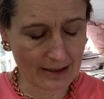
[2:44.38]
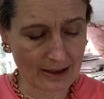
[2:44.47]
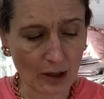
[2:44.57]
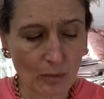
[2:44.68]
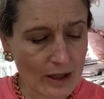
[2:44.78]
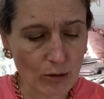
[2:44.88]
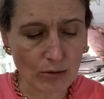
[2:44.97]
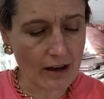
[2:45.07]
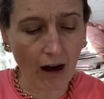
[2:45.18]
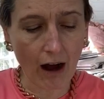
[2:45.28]
who
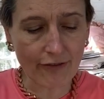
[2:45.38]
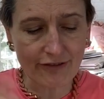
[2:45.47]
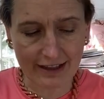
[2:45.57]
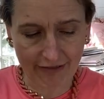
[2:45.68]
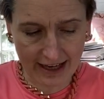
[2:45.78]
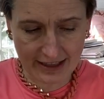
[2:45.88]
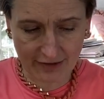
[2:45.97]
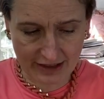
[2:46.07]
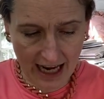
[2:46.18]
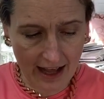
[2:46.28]
laugh in the face
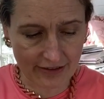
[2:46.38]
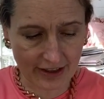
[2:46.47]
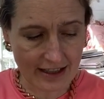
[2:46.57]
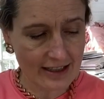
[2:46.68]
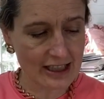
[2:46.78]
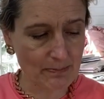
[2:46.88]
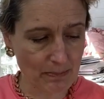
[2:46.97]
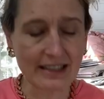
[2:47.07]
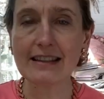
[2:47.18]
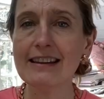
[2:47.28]
of death and
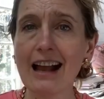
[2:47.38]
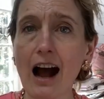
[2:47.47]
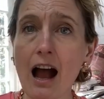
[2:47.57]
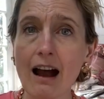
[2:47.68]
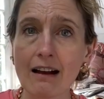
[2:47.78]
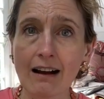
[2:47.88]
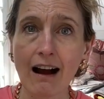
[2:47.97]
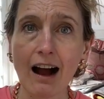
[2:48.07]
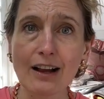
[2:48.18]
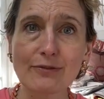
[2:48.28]
spit in the
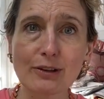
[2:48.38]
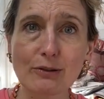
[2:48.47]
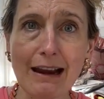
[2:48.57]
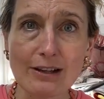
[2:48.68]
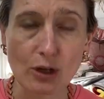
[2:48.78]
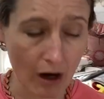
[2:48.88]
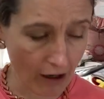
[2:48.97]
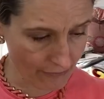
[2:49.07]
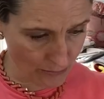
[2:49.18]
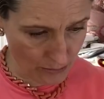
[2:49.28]
eye of the great
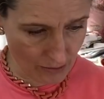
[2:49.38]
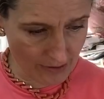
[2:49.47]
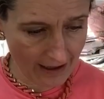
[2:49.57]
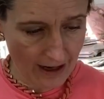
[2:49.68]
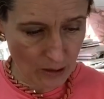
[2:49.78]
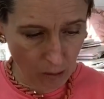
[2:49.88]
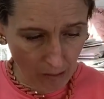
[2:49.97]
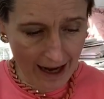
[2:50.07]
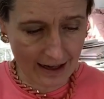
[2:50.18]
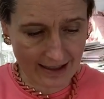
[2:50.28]
typhoon
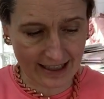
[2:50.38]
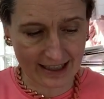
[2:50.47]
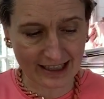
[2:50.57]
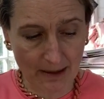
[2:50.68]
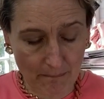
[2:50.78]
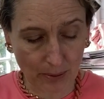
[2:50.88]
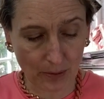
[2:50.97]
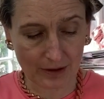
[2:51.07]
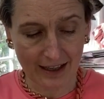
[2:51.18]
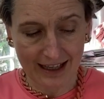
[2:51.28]
quail at a
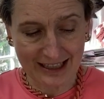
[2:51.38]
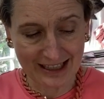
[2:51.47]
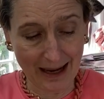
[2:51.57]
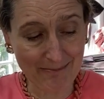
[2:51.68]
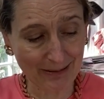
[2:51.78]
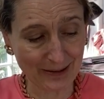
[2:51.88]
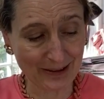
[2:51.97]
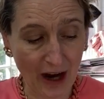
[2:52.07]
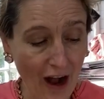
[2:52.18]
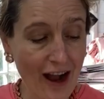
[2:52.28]
simple
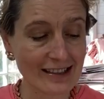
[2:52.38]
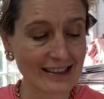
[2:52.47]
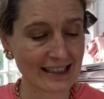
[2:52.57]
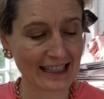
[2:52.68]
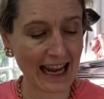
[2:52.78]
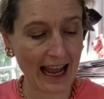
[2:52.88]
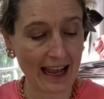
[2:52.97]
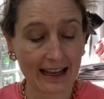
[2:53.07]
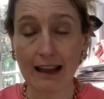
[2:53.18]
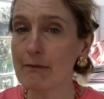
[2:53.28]
curse to scare
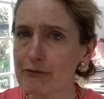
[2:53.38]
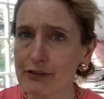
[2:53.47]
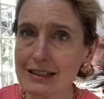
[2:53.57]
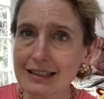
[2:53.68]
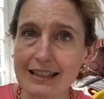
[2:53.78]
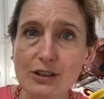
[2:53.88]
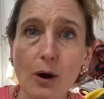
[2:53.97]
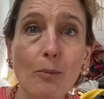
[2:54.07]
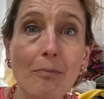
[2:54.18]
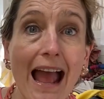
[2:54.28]
infants and
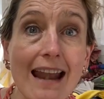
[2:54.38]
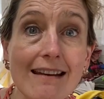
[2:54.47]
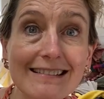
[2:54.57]
old men?"